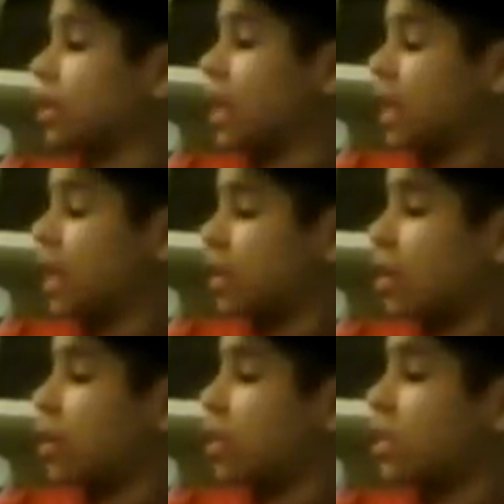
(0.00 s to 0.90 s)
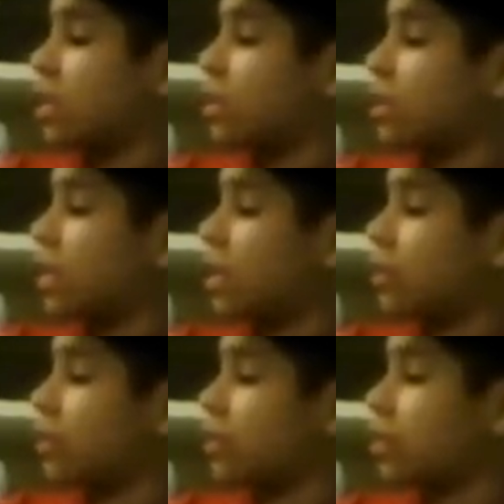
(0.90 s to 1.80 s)
It's called Still
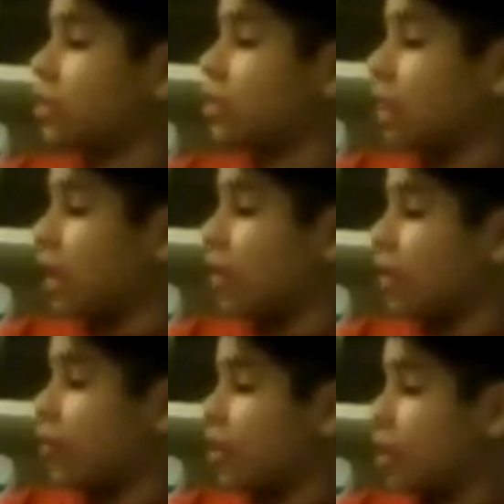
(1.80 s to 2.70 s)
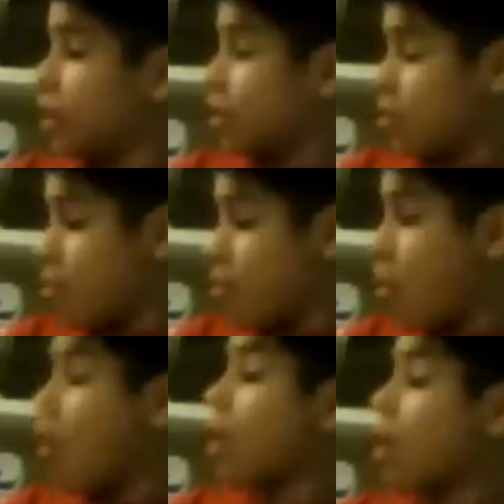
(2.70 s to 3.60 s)
Tales to give you
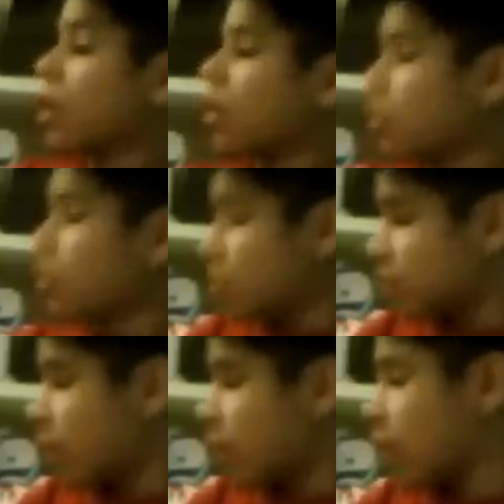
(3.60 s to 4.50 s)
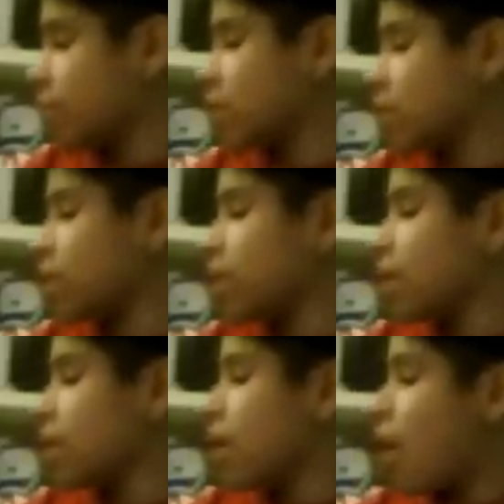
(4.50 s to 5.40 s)
more Goosebumps.
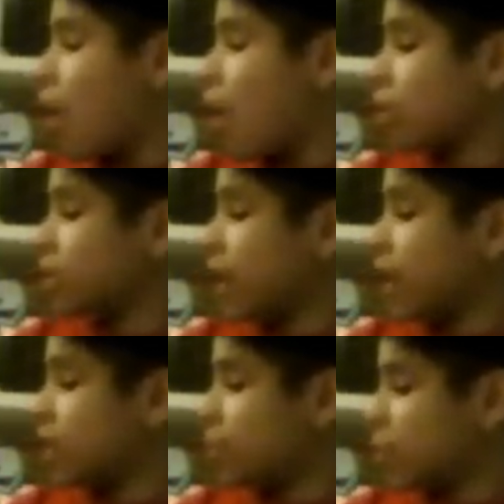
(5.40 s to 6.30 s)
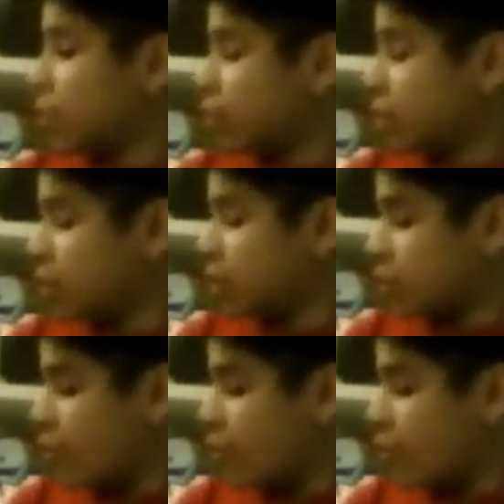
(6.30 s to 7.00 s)
All STINE Special Edition